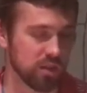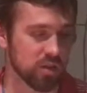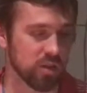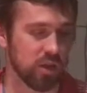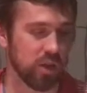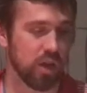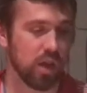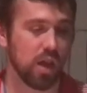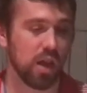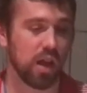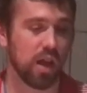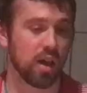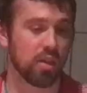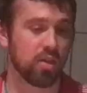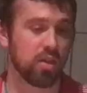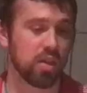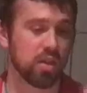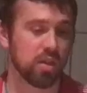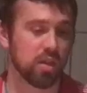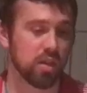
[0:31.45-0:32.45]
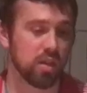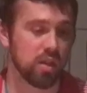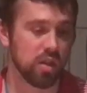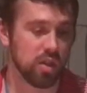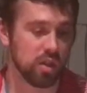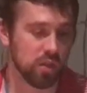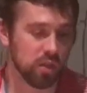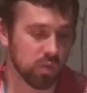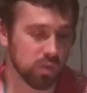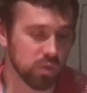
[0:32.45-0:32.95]
So I think
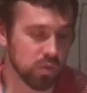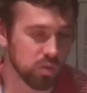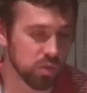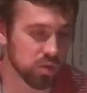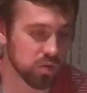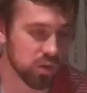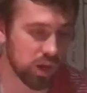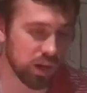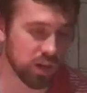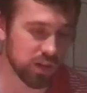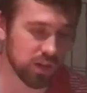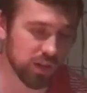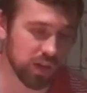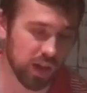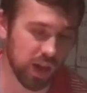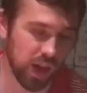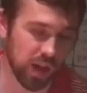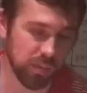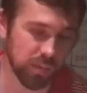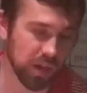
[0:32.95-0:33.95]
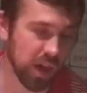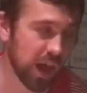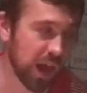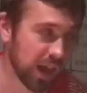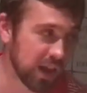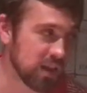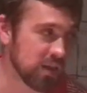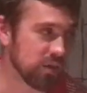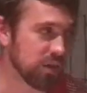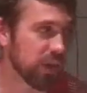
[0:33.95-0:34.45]
you were trying to say I'm
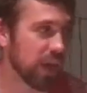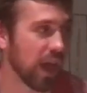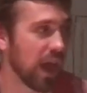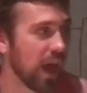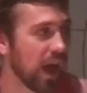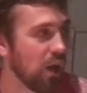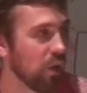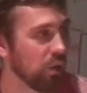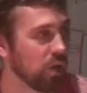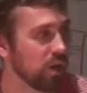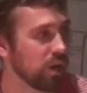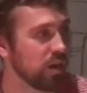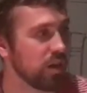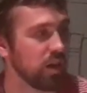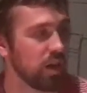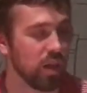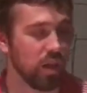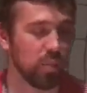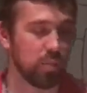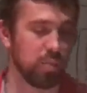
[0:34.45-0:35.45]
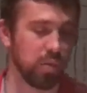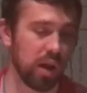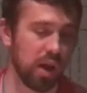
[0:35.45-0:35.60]
kind of coward, mm-hmm.